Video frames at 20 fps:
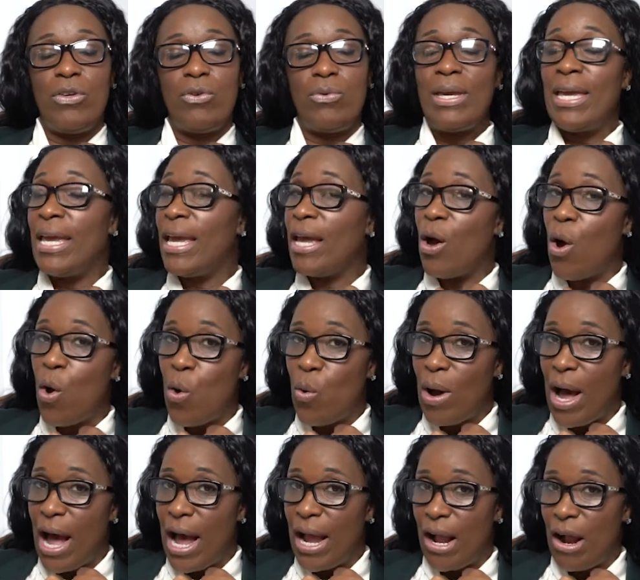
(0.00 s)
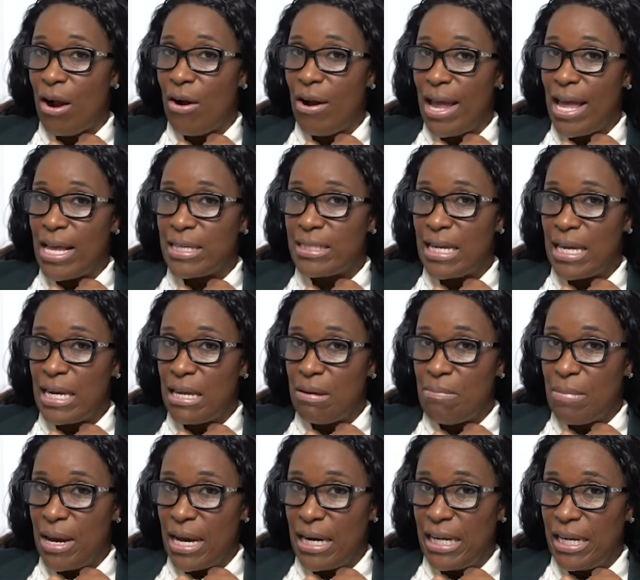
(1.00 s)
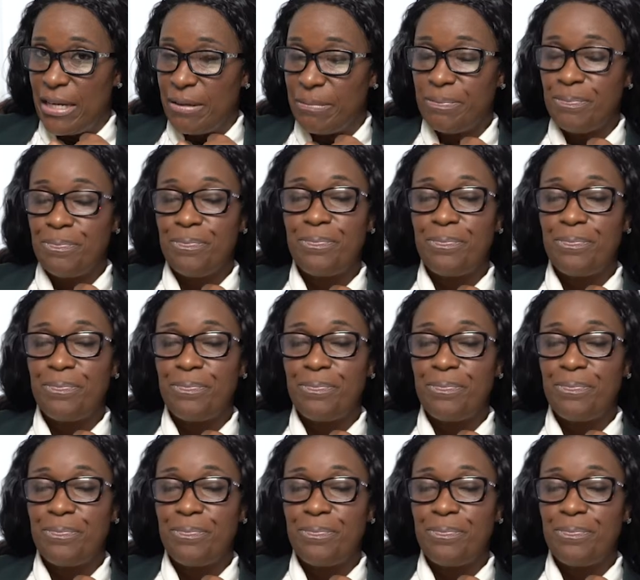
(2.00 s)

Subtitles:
can't owe IRS any money.